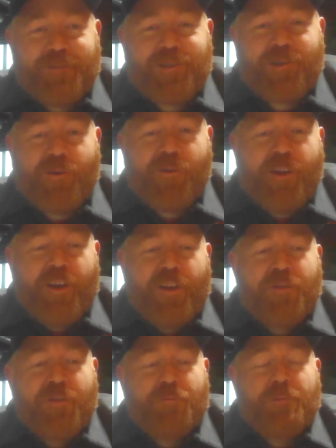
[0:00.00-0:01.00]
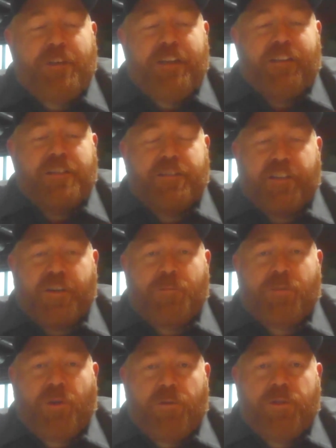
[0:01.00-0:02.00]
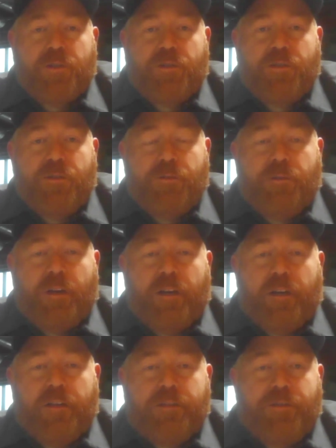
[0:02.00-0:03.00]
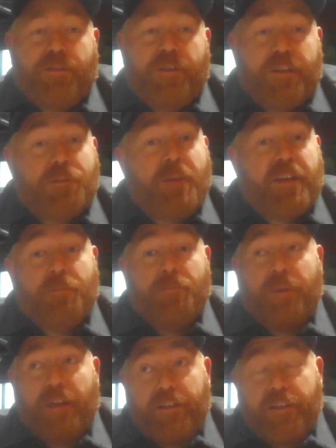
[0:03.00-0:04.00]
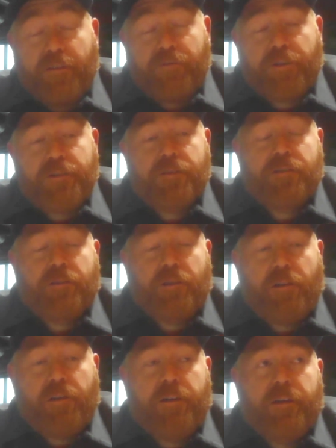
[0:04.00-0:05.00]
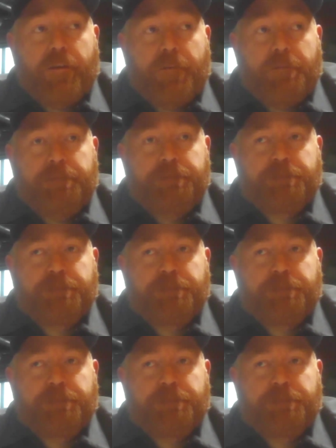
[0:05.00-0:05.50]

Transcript: So the realistic approach to things makes a big difference to